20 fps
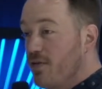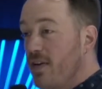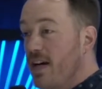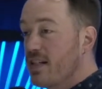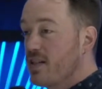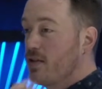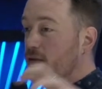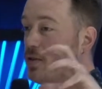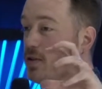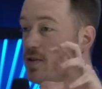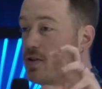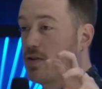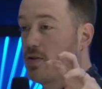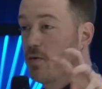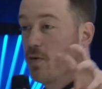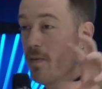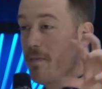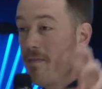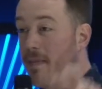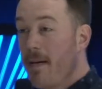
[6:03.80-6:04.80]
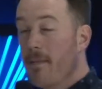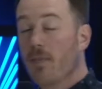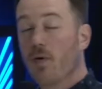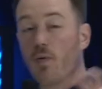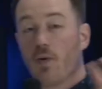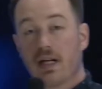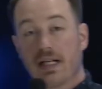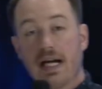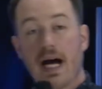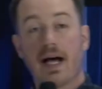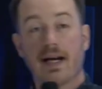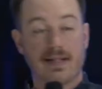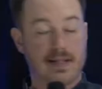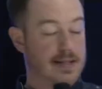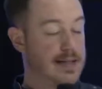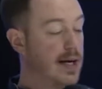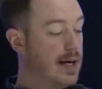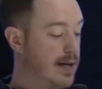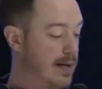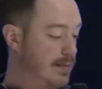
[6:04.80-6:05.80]
festivals to remember what God has
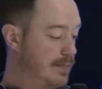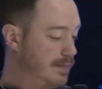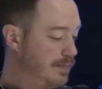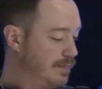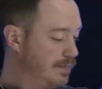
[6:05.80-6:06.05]
done.